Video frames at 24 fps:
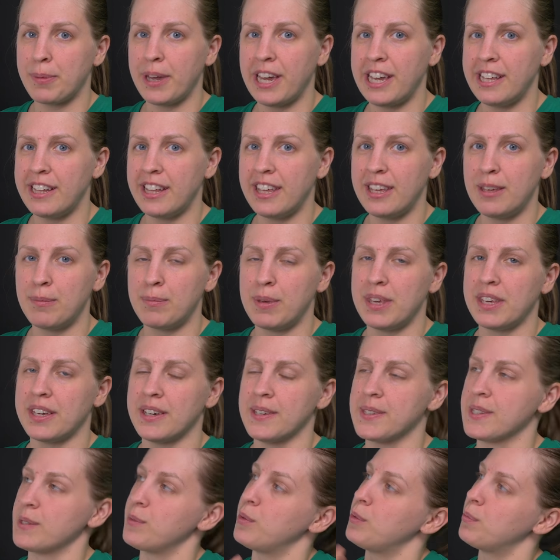painting
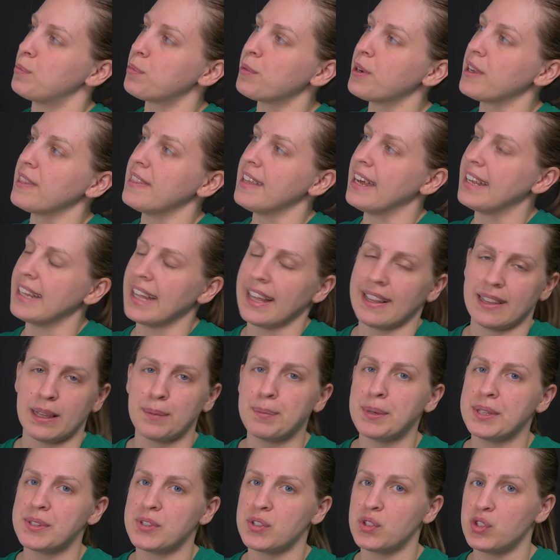because it would bring that
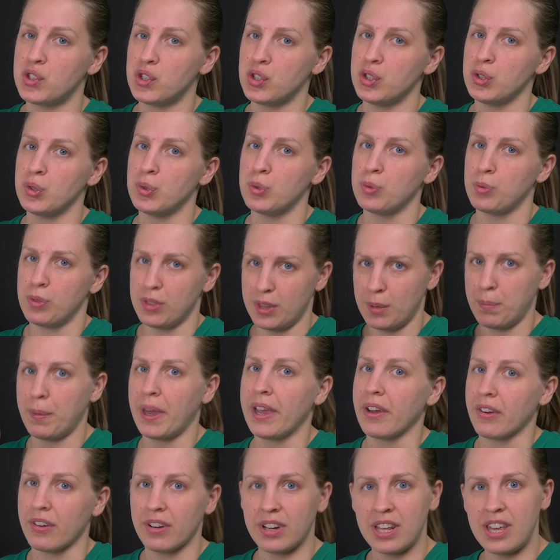element to the
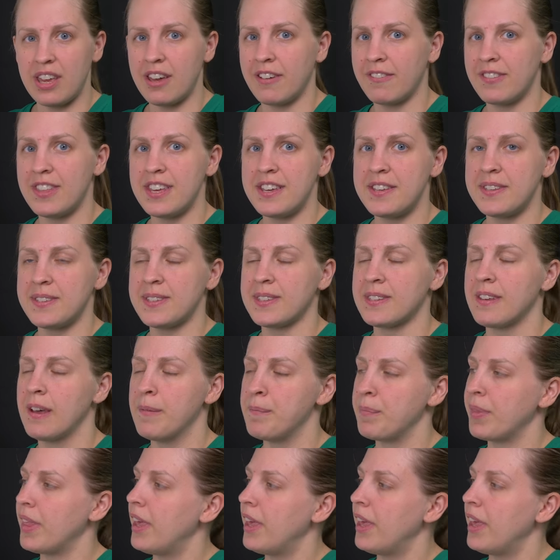parody of this.